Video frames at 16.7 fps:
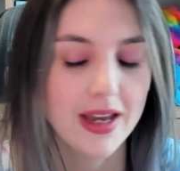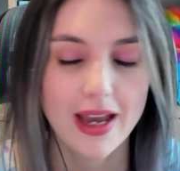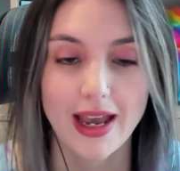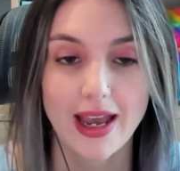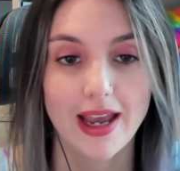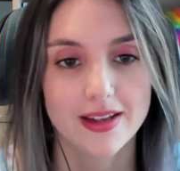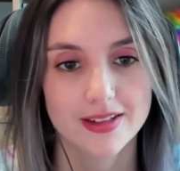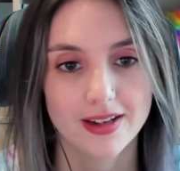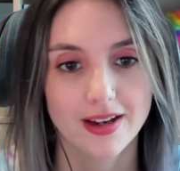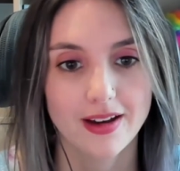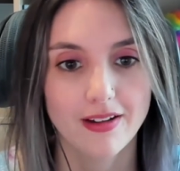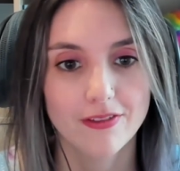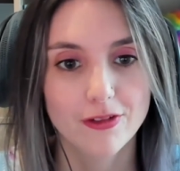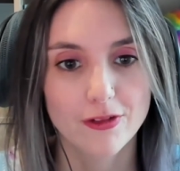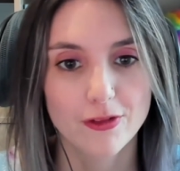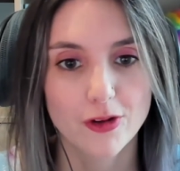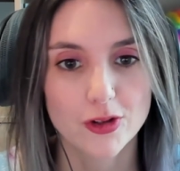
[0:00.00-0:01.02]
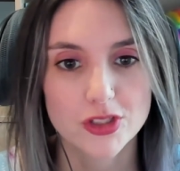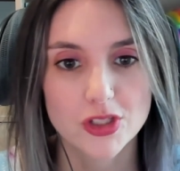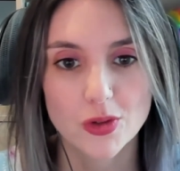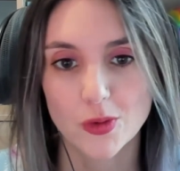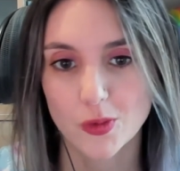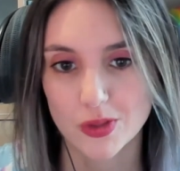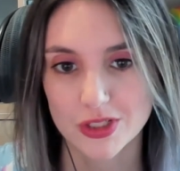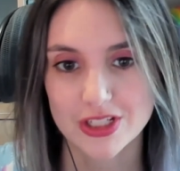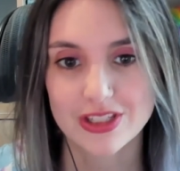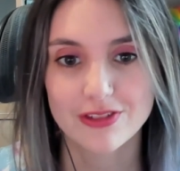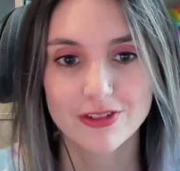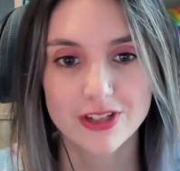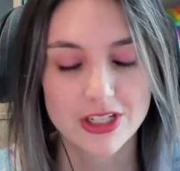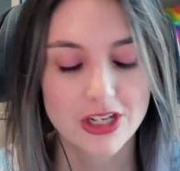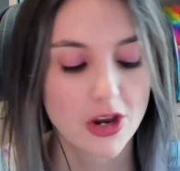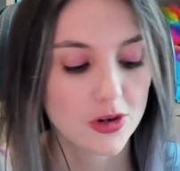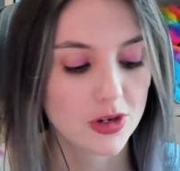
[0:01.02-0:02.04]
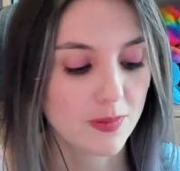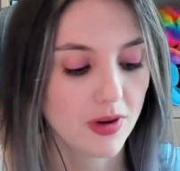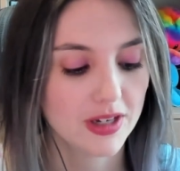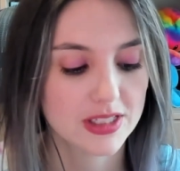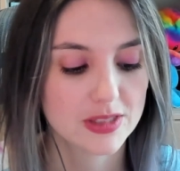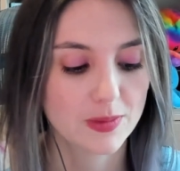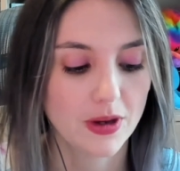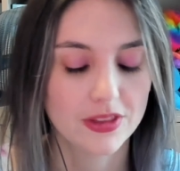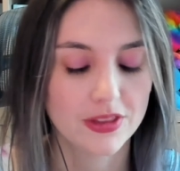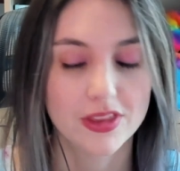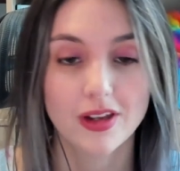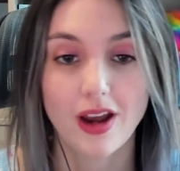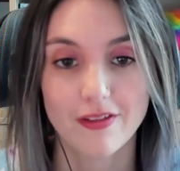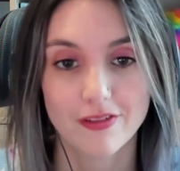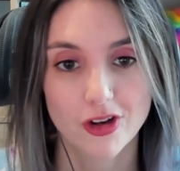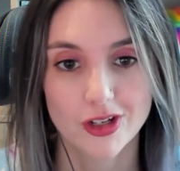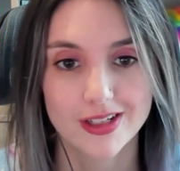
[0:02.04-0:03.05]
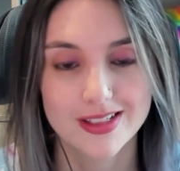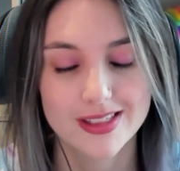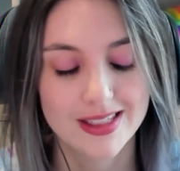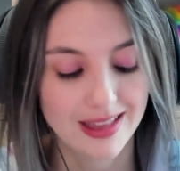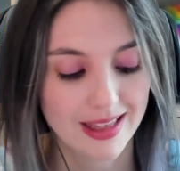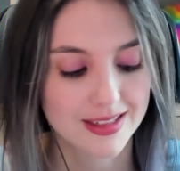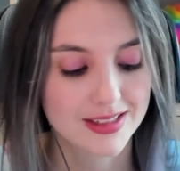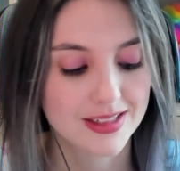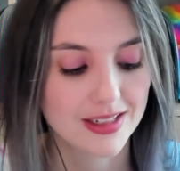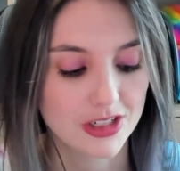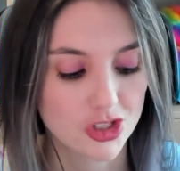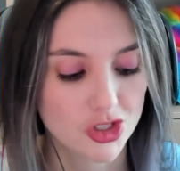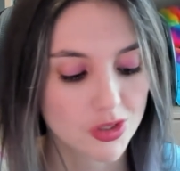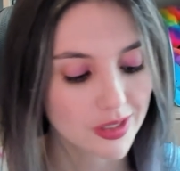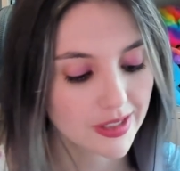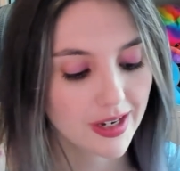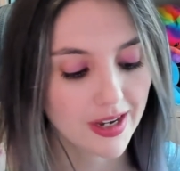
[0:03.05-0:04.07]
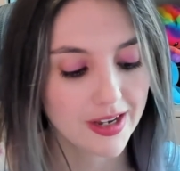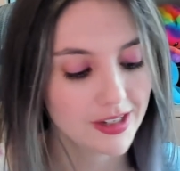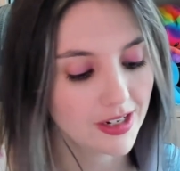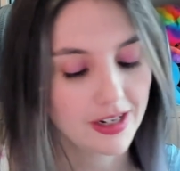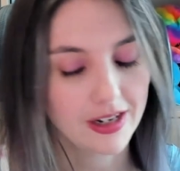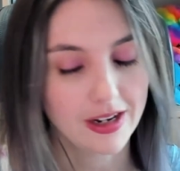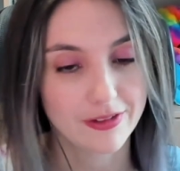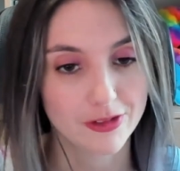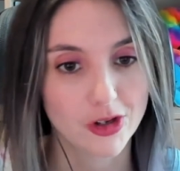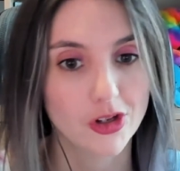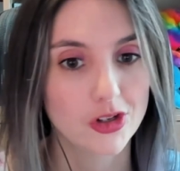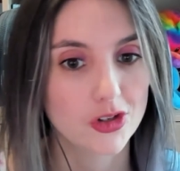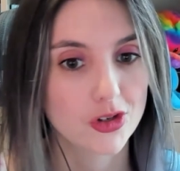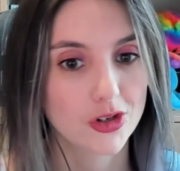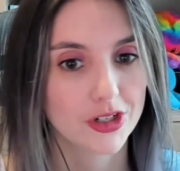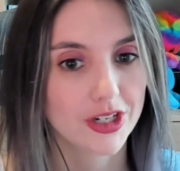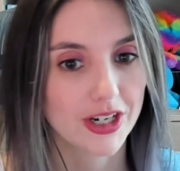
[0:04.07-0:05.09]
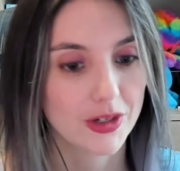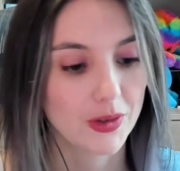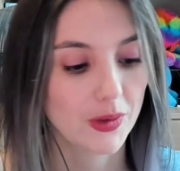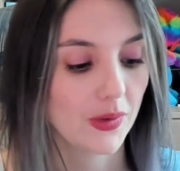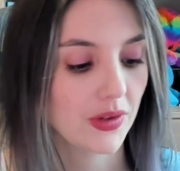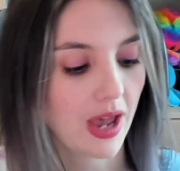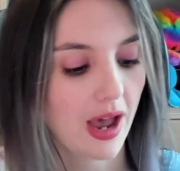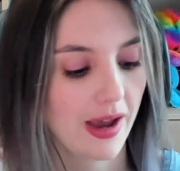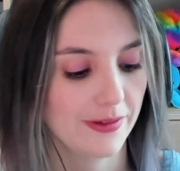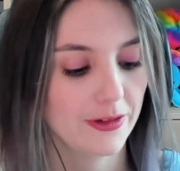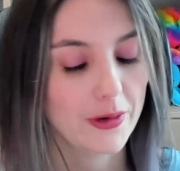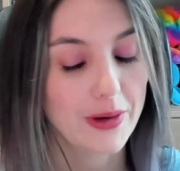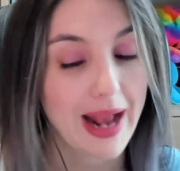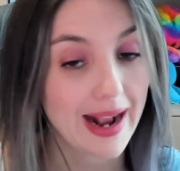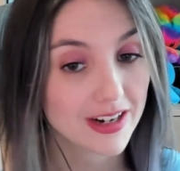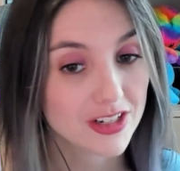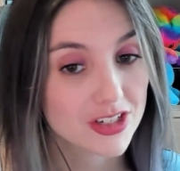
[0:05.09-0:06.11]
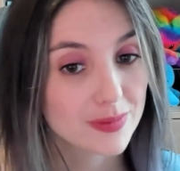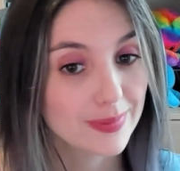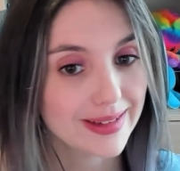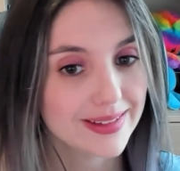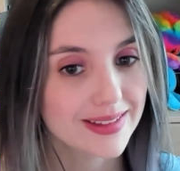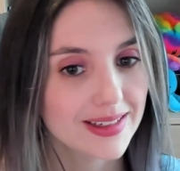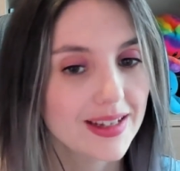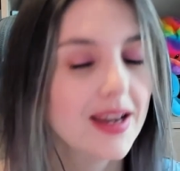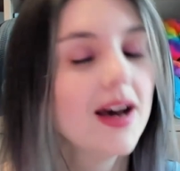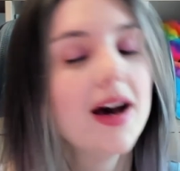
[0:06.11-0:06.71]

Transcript: And uh, for folks who are watching the video, you might spot that I've got it selected as shortcut, and I've got a shortcut called iPhone Action Button.